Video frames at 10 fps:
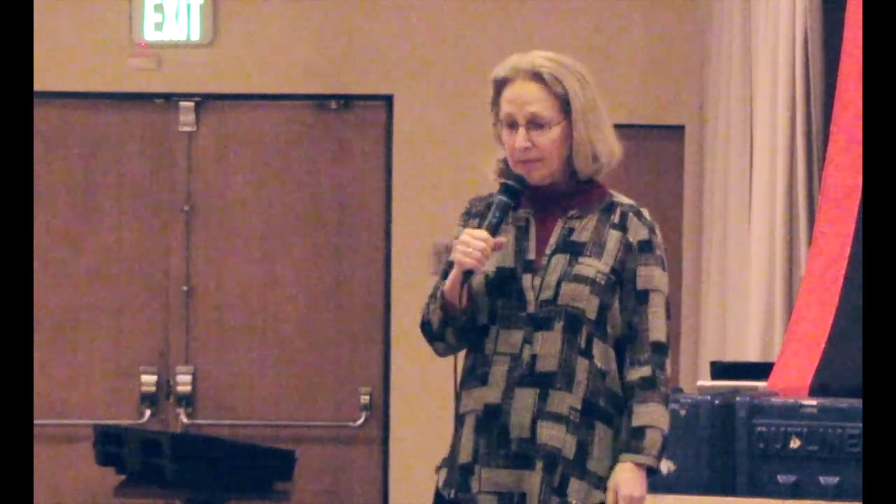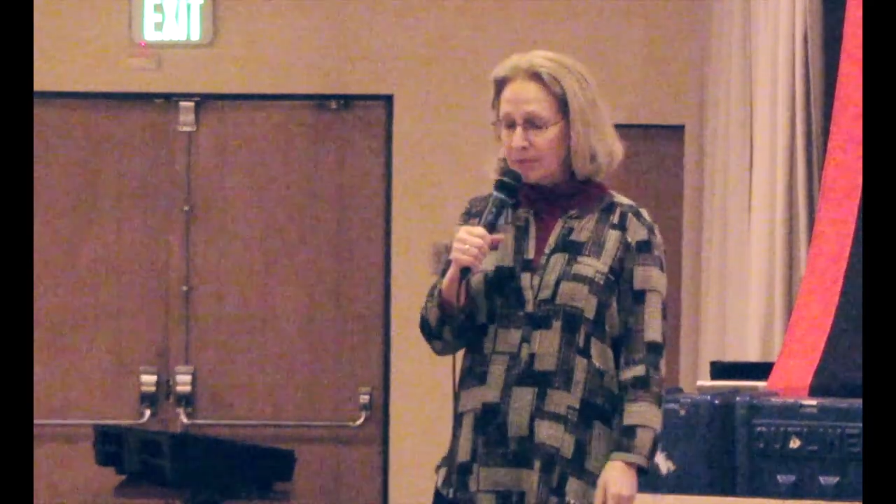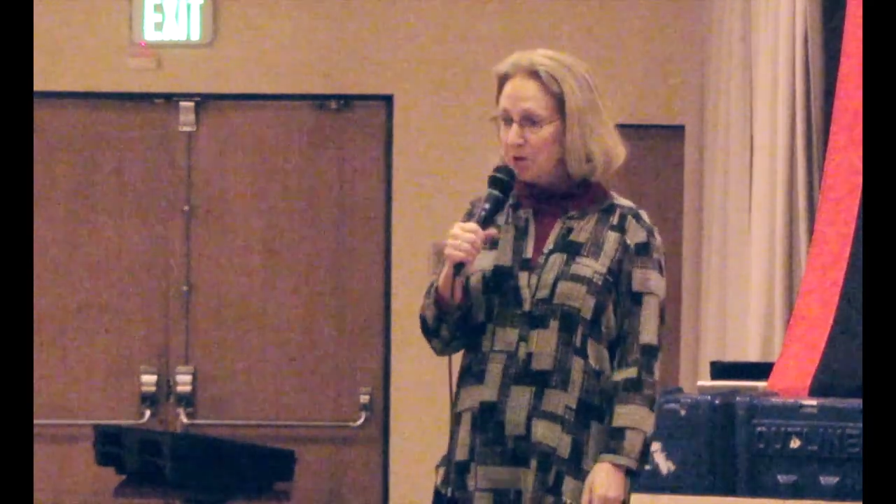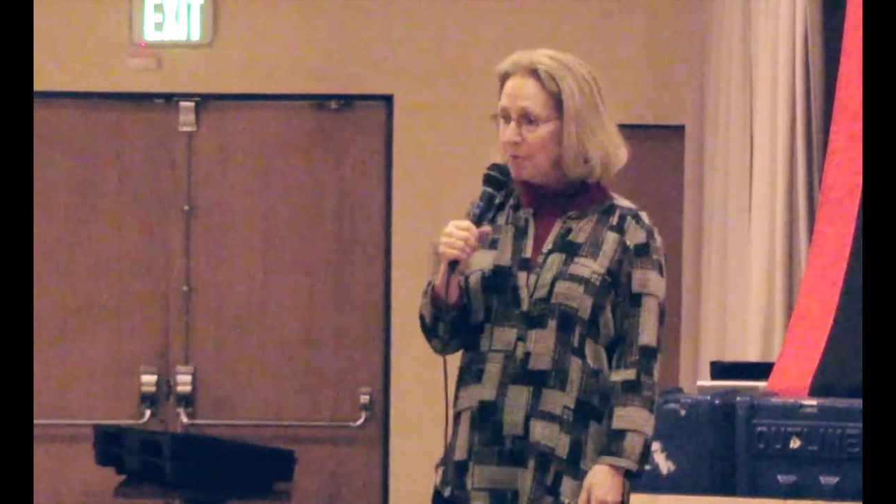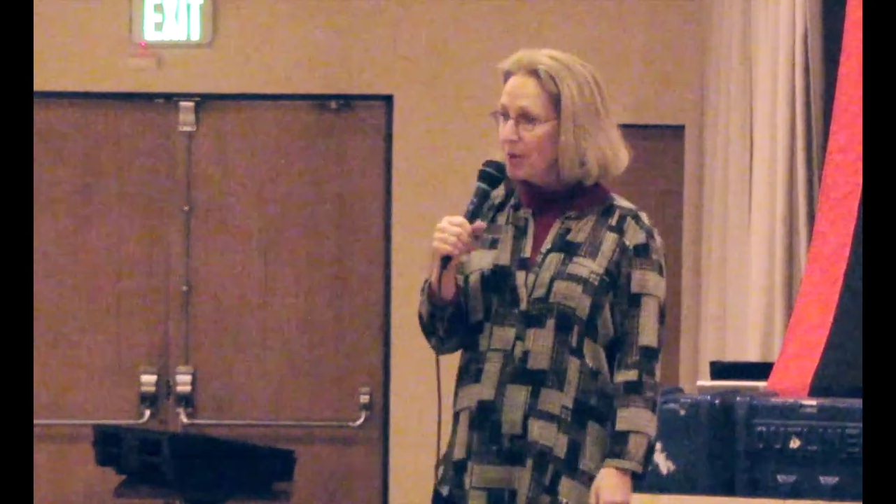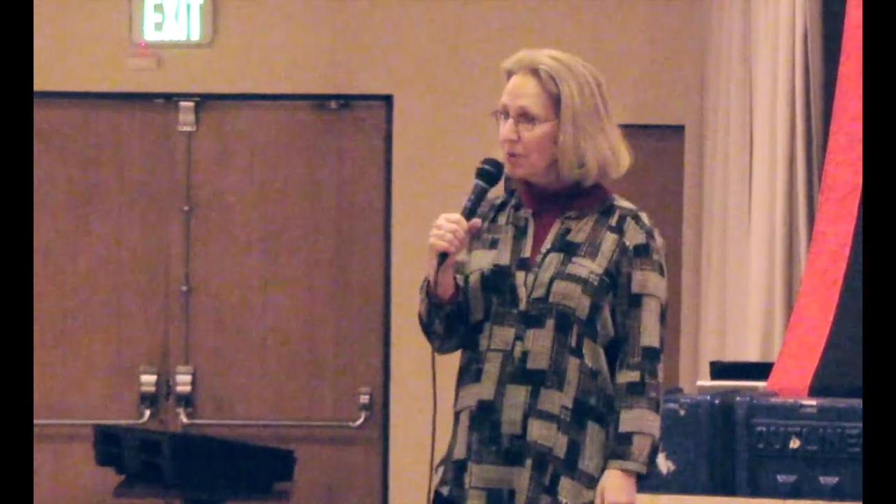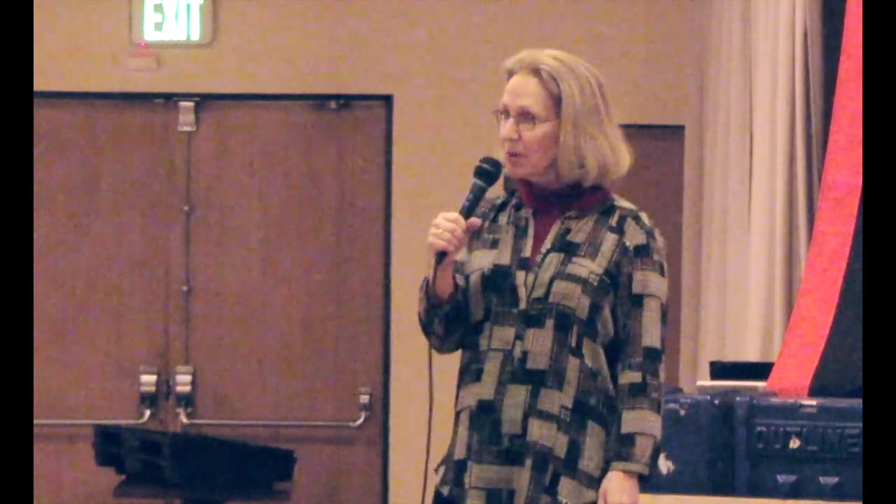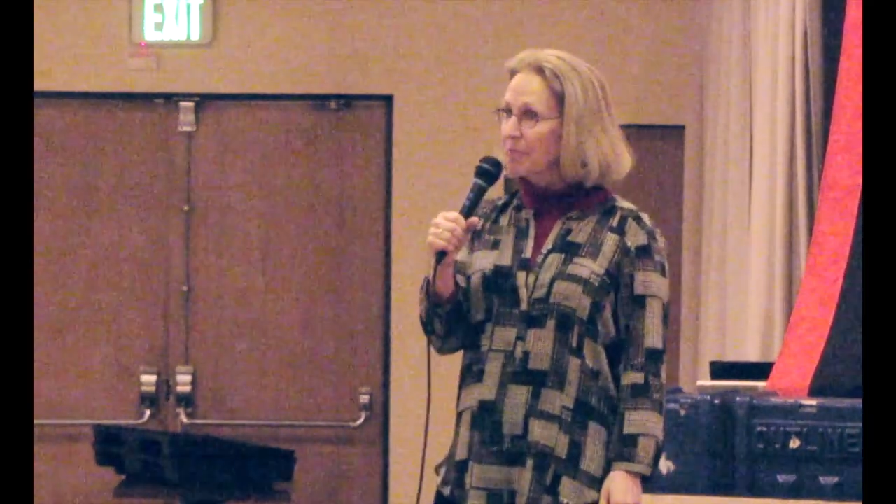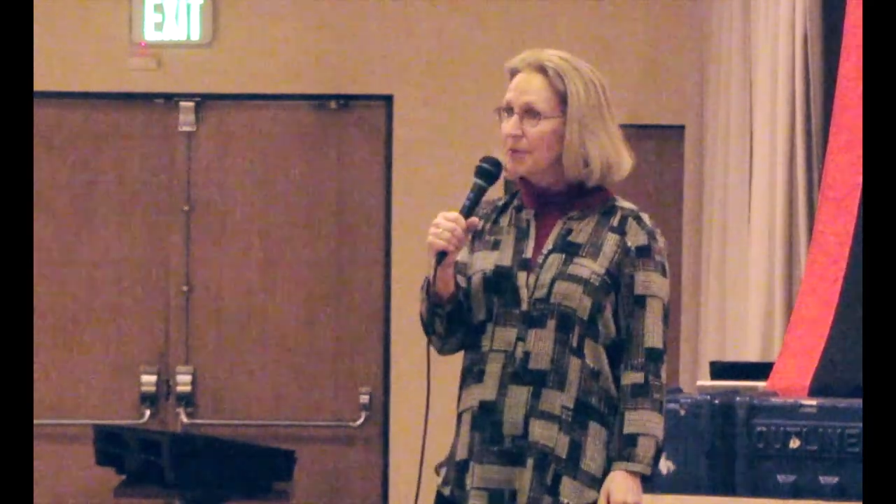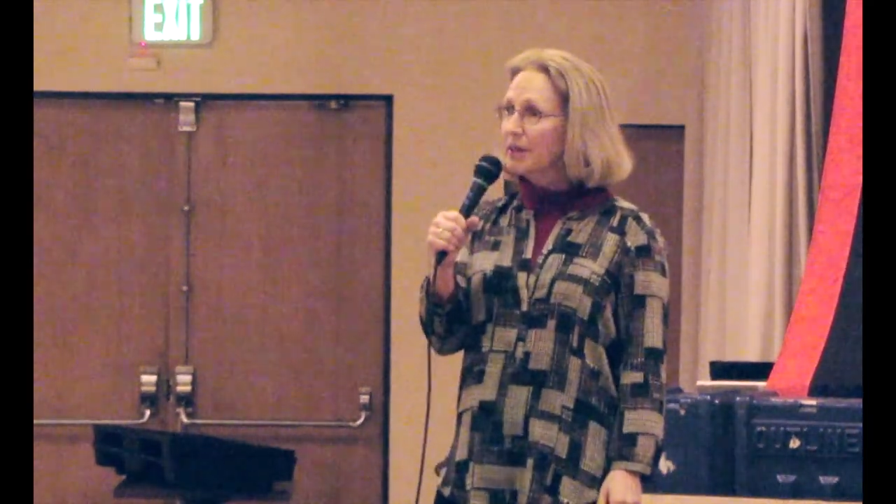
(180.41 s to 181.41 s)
to the point where I'm